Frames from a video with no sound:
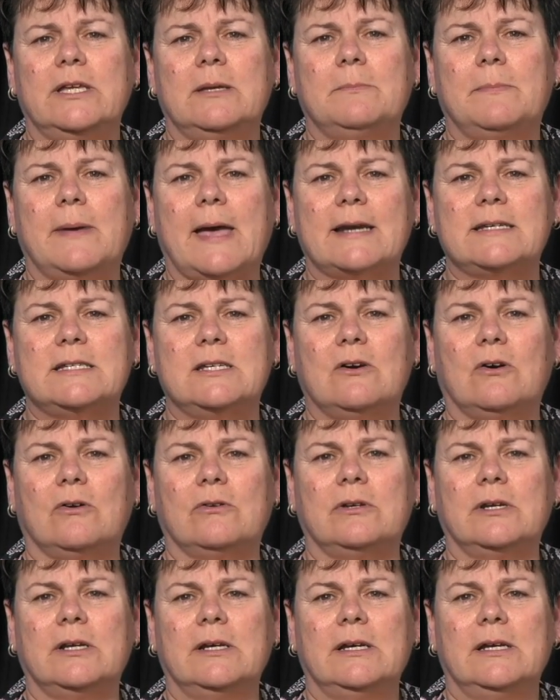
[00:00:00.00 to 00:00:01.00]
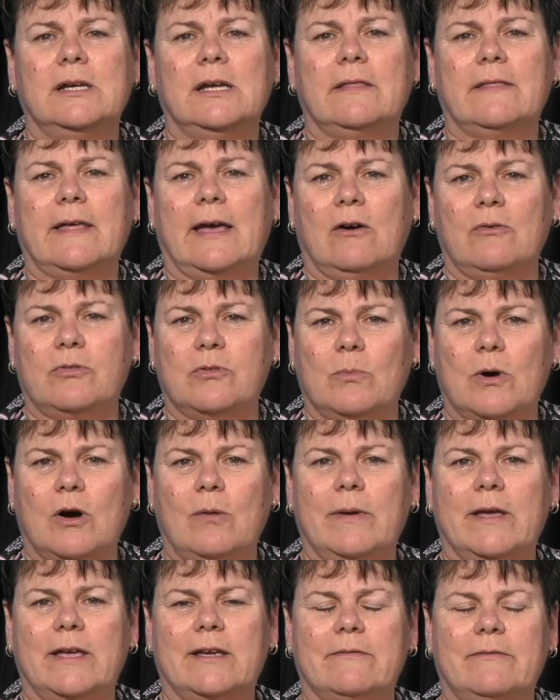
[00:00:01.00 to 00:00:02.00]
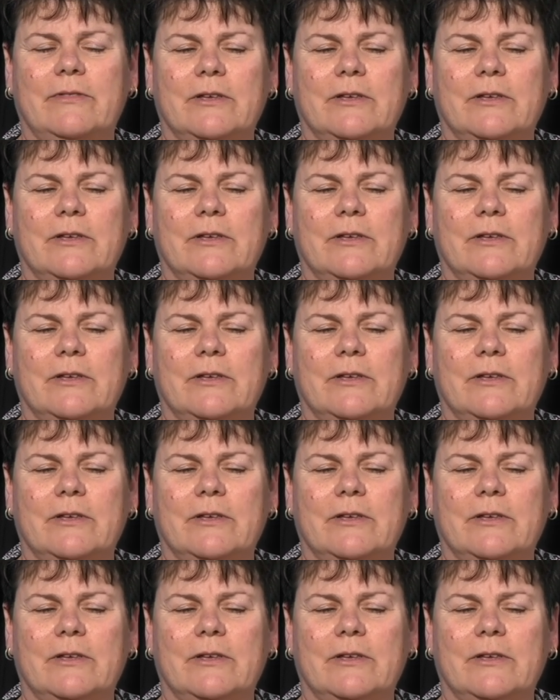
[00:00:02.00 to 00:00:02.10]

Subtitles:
impacting on the health and wellbeing of the